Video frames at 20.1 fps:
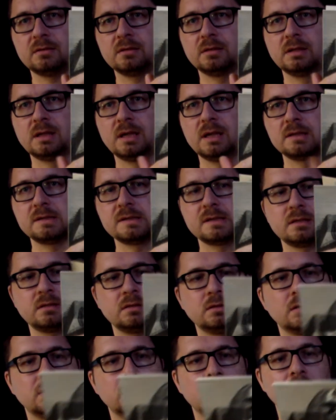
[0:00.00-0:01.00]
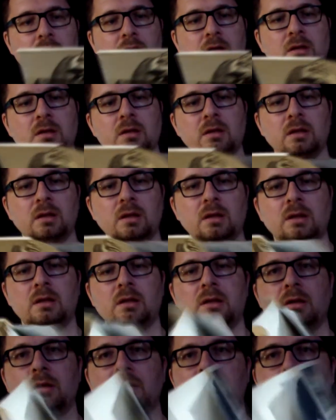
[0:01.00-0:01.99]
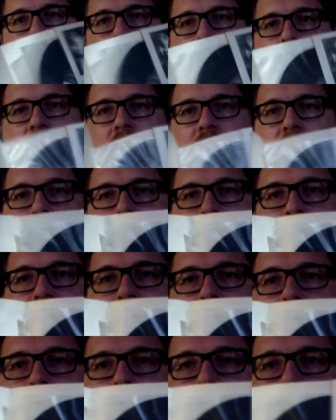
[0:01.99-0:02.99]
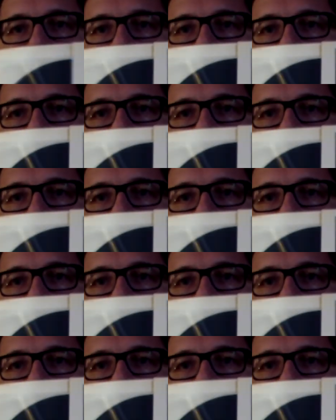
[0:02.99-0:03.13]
in Zen-Shû, and he does these wonderful